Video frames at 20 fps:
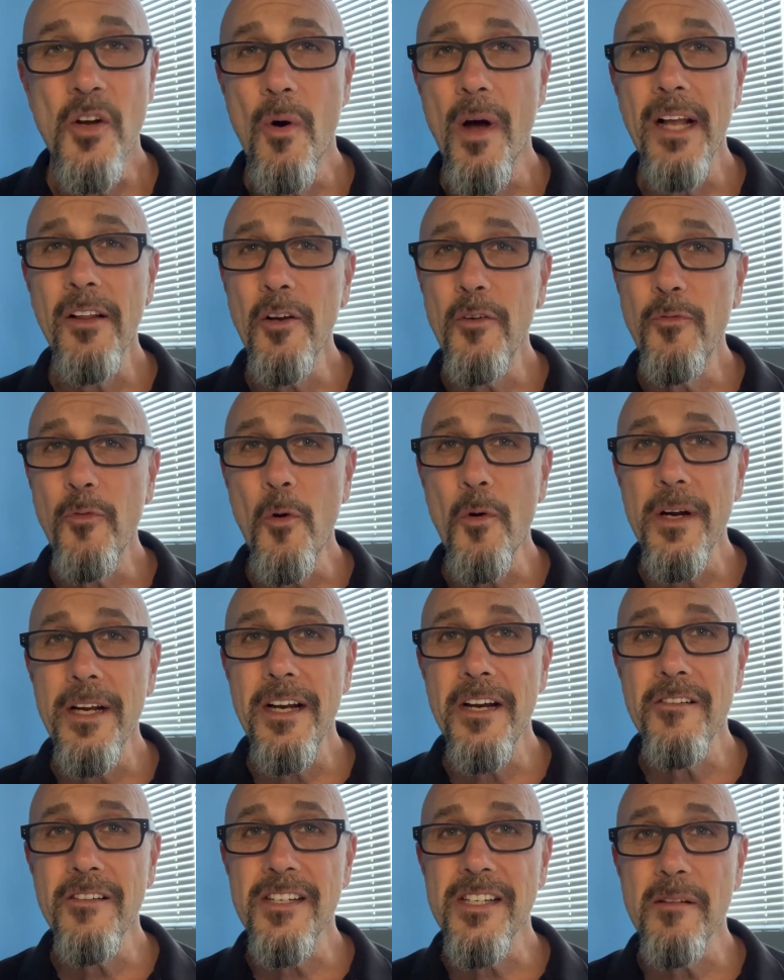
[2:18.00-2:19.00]
I look forward to
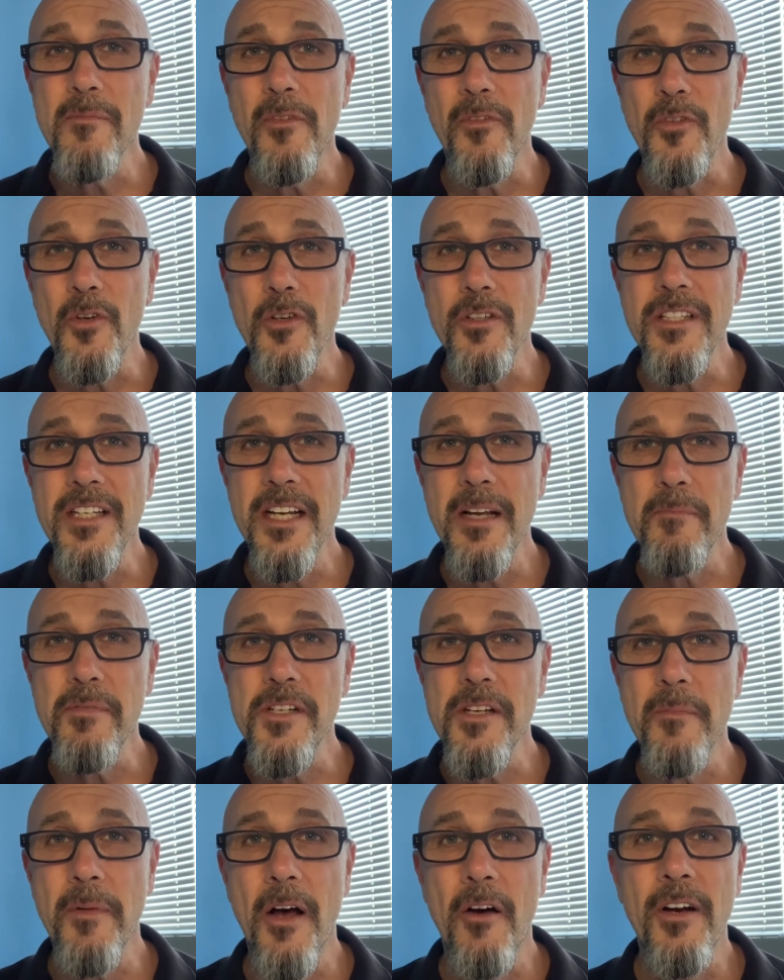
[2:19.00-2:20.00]
hearing some of your tips
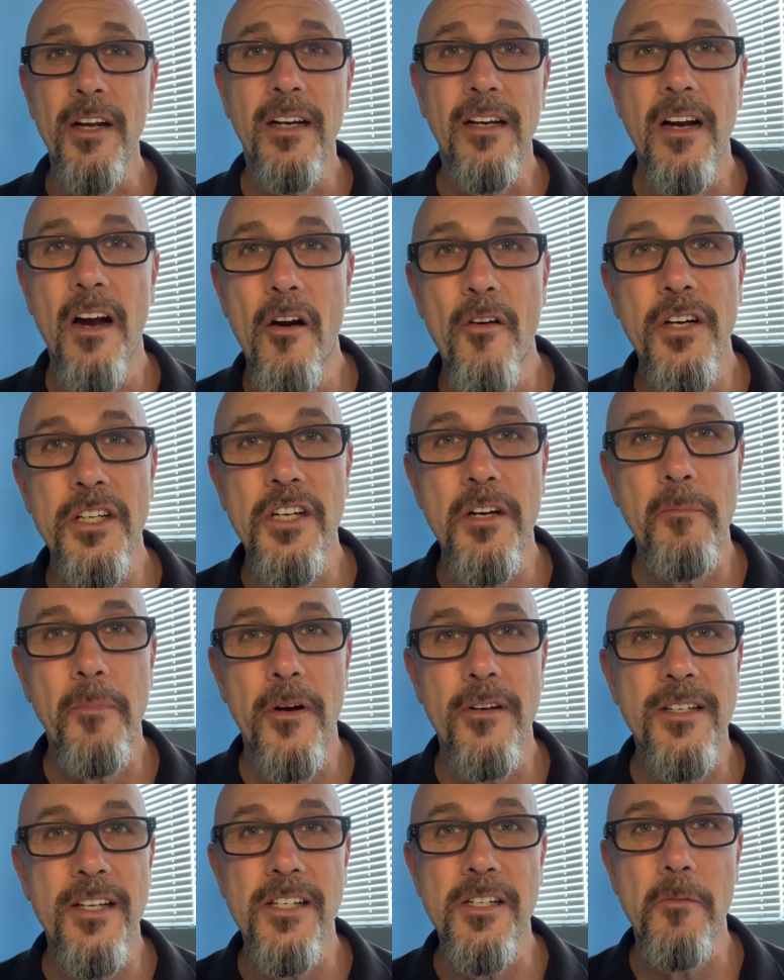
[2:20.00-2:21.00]
about encouraging
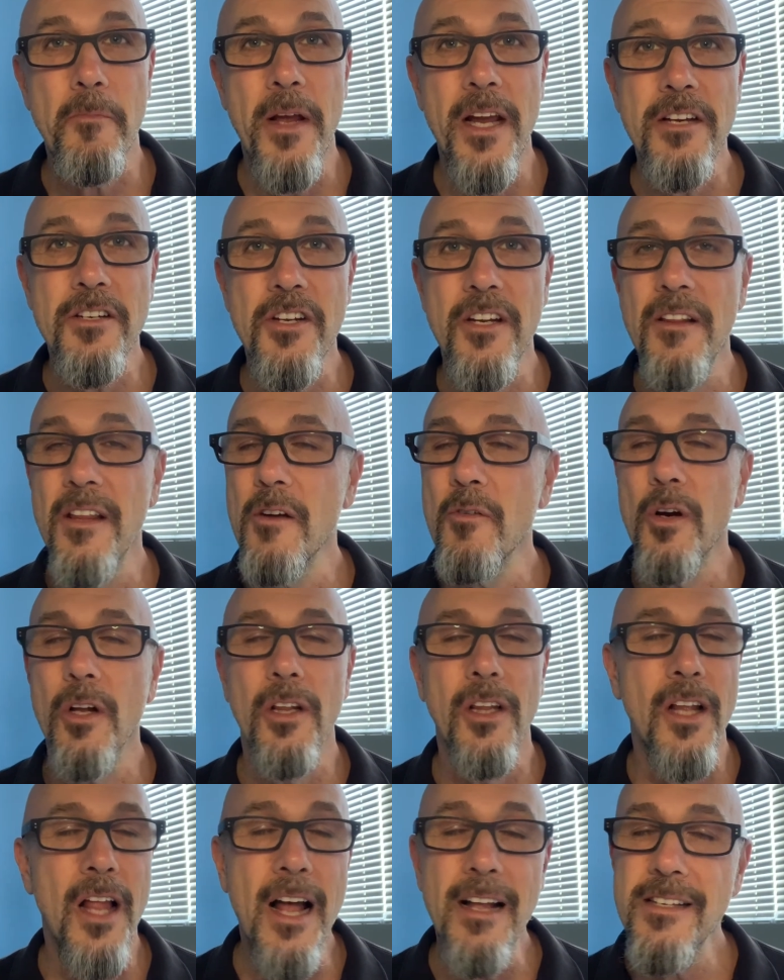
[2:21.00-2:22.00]
participation. There are
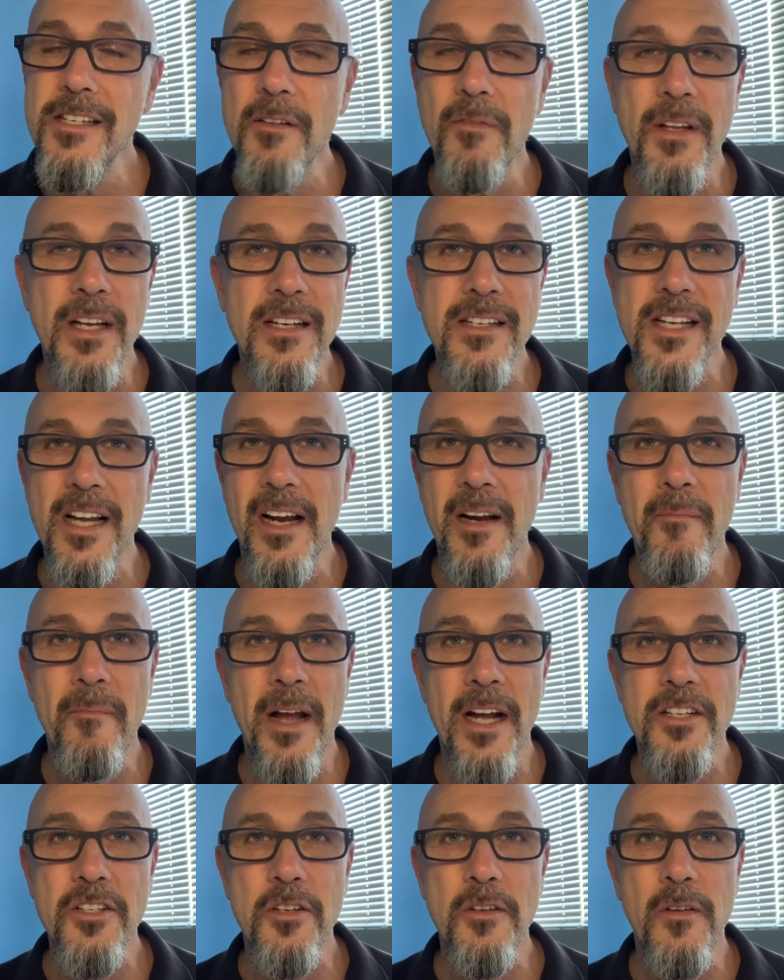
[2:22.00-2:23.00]
lots of things I
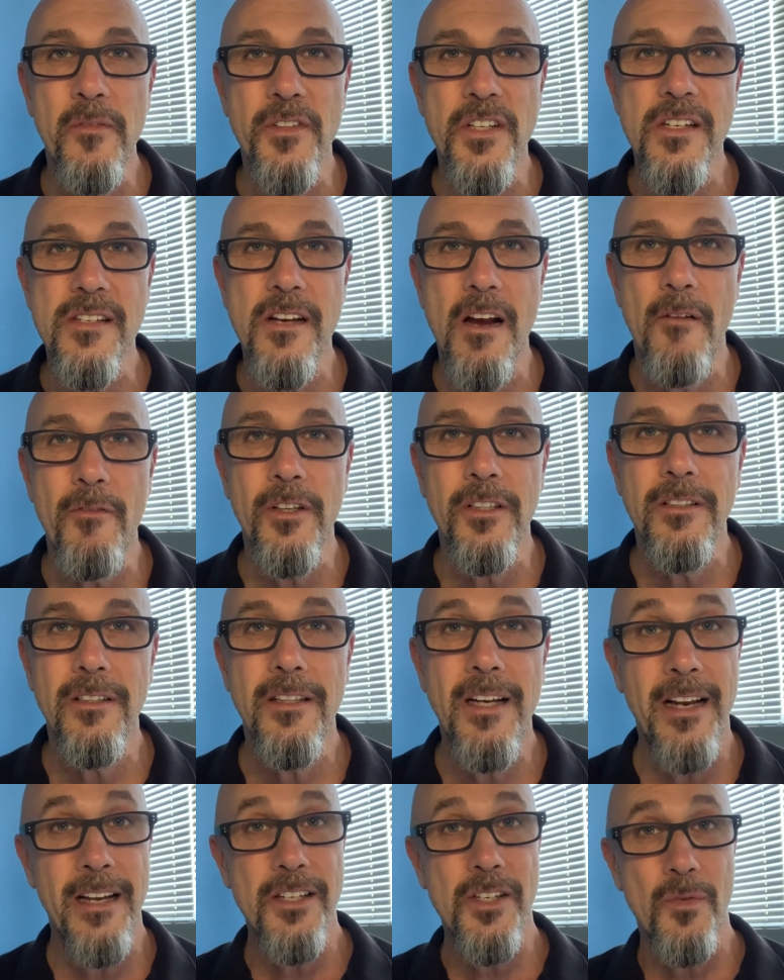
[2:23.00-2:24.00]
imagine you've discovered,
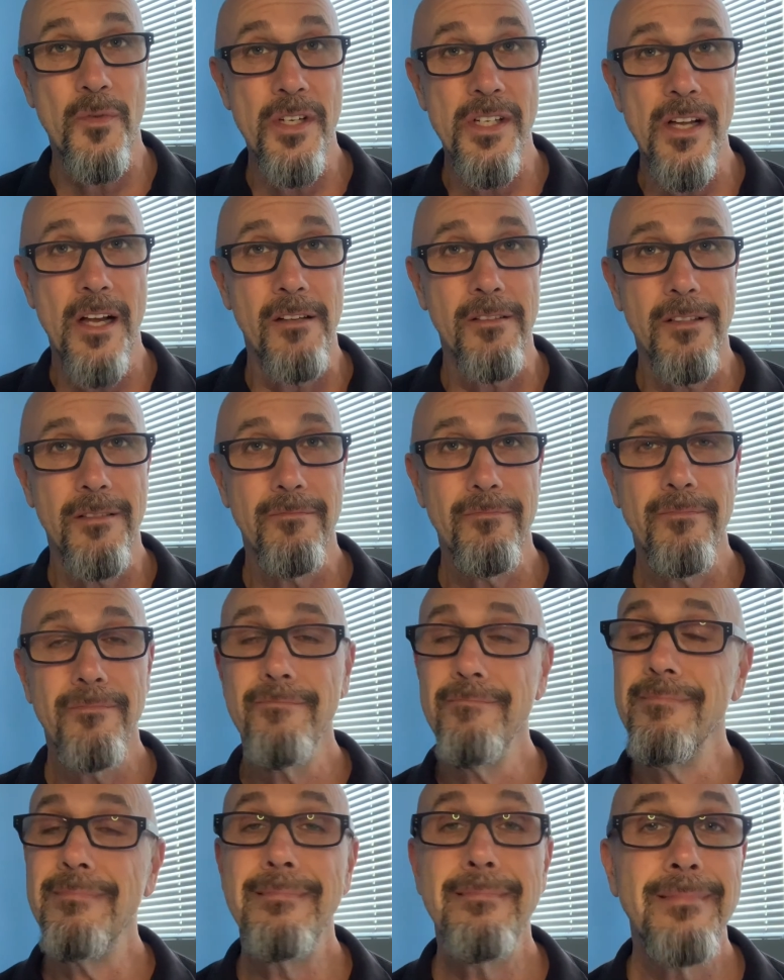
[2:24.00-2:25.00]
and as a result,
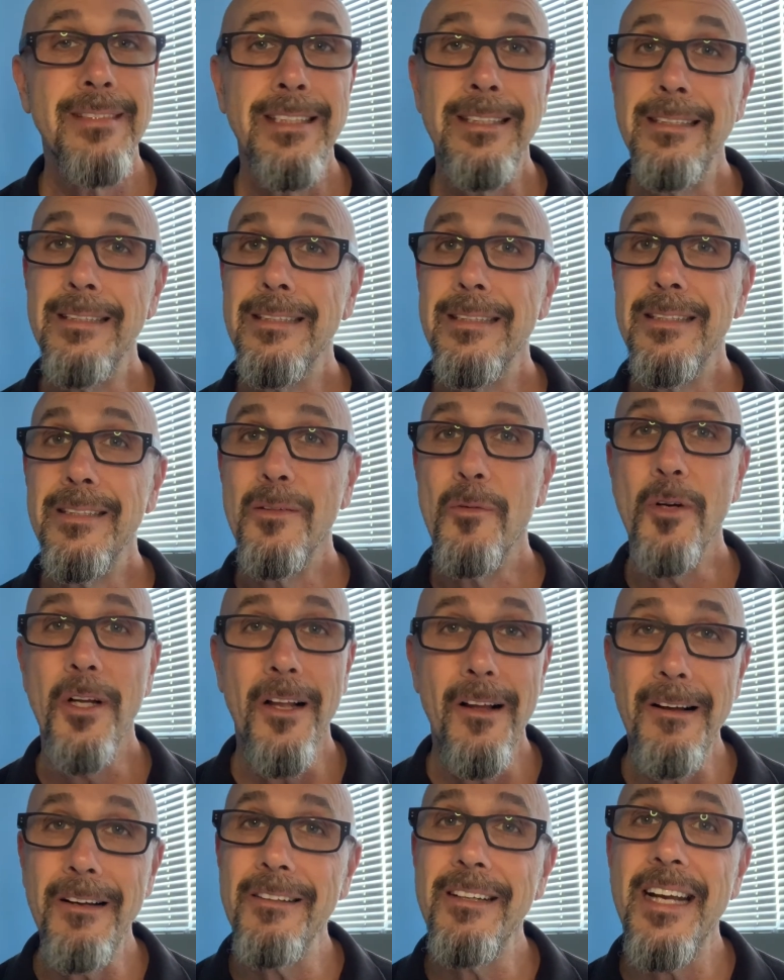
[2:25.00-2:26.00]
we'll
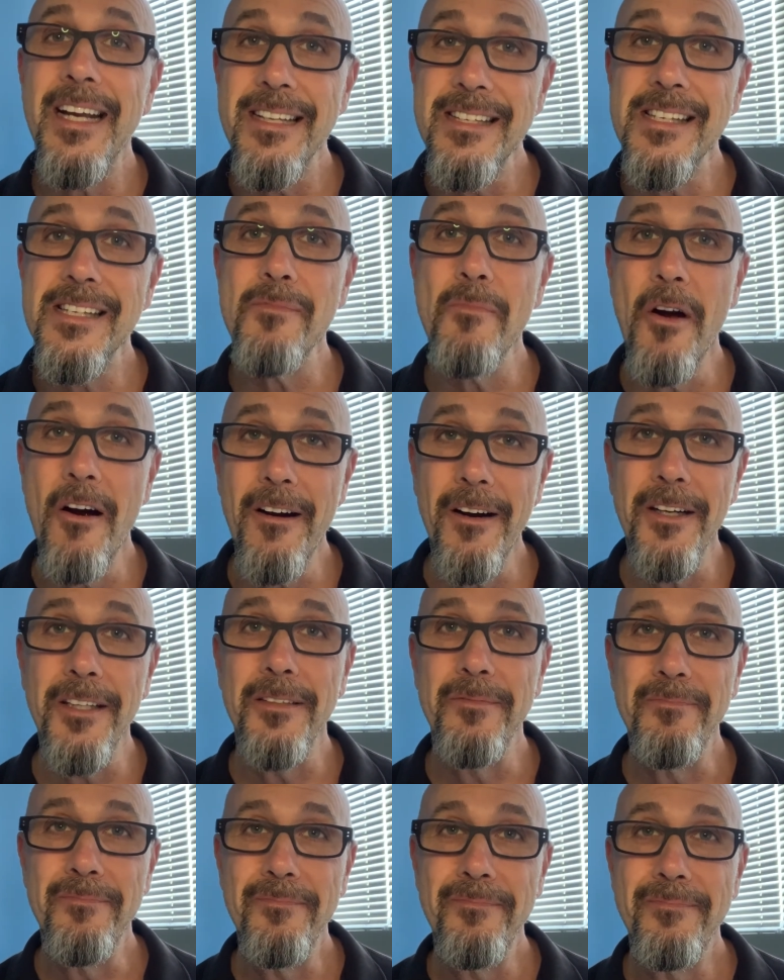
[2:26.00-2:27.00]
all get
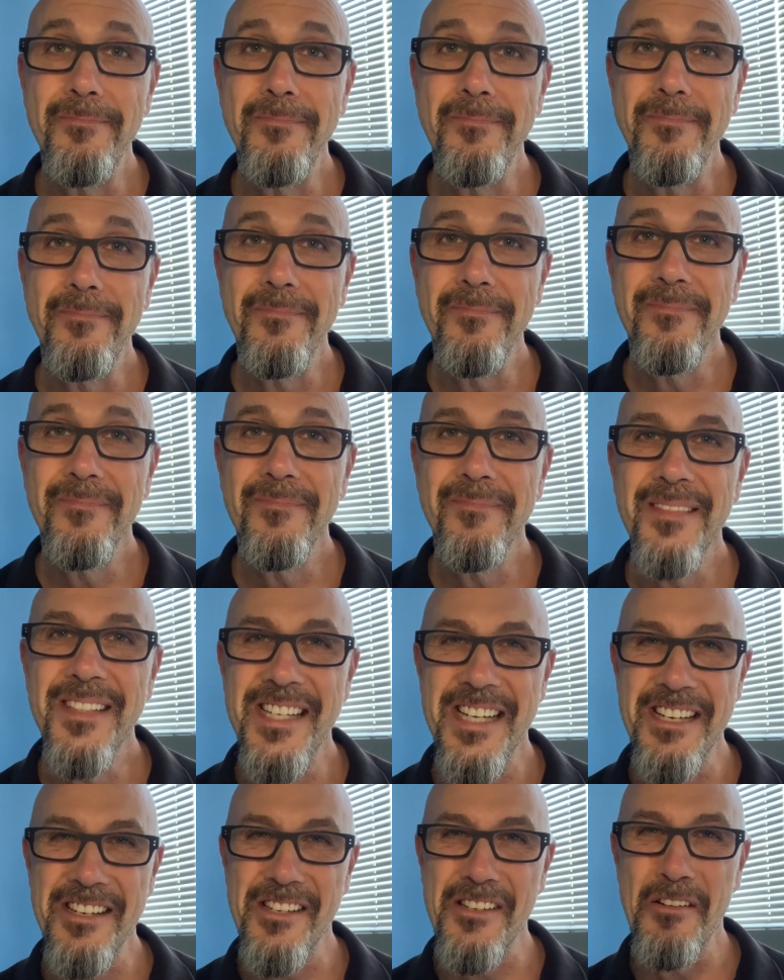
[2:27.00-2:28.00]
smarter.
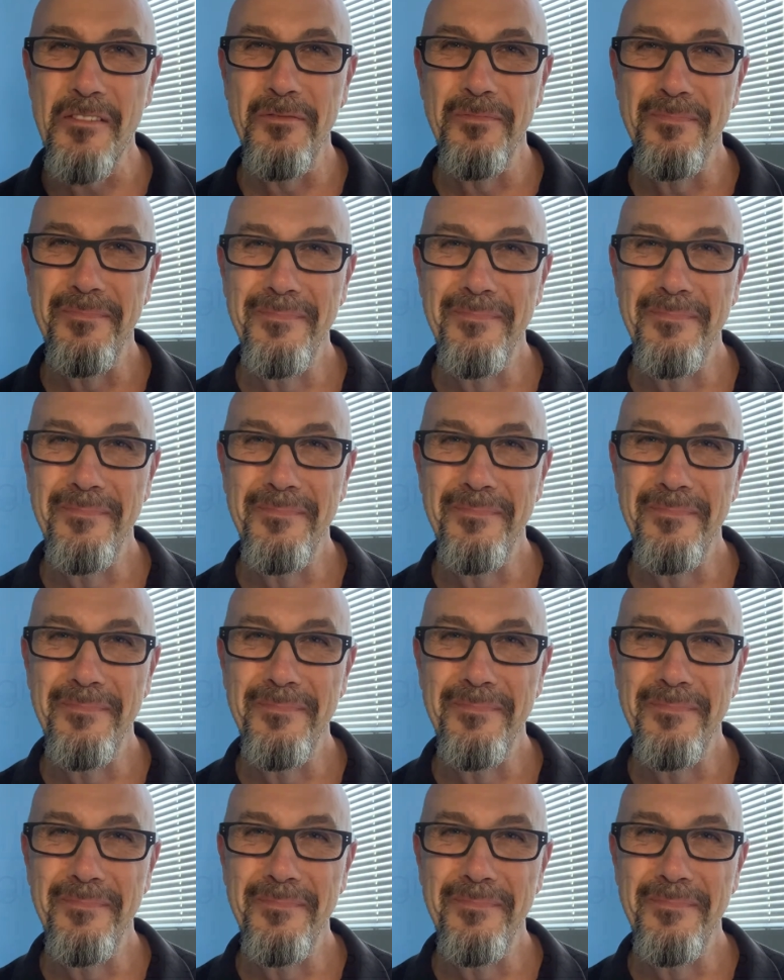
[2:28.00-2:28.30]
See you soon.